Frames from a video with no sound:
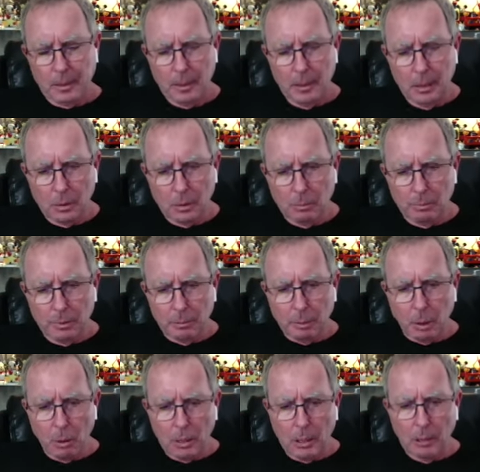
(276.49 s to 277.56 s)
you know the the
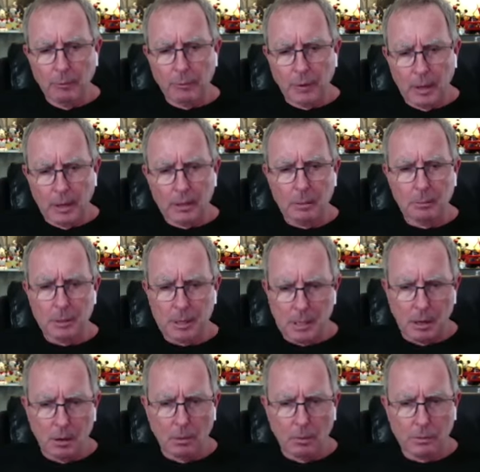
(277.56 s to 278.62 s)
poking fun at
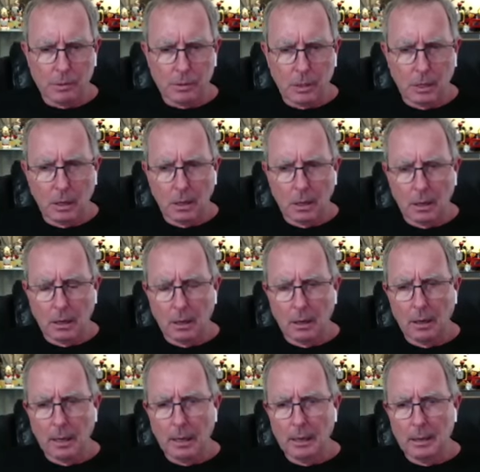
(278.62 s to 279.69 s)
themselves uh,
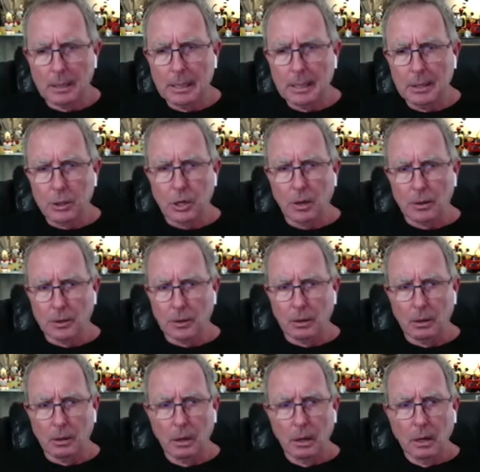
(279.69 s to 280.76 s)
and each
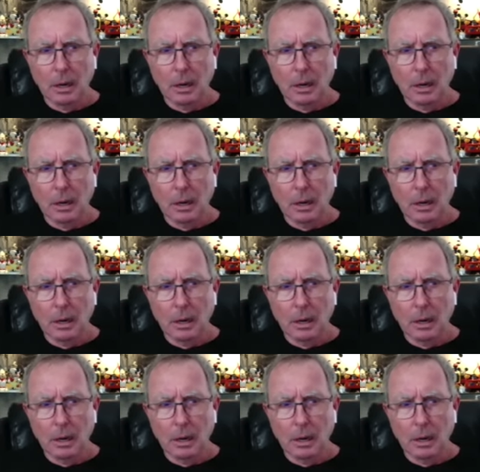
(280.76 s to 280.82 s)
other.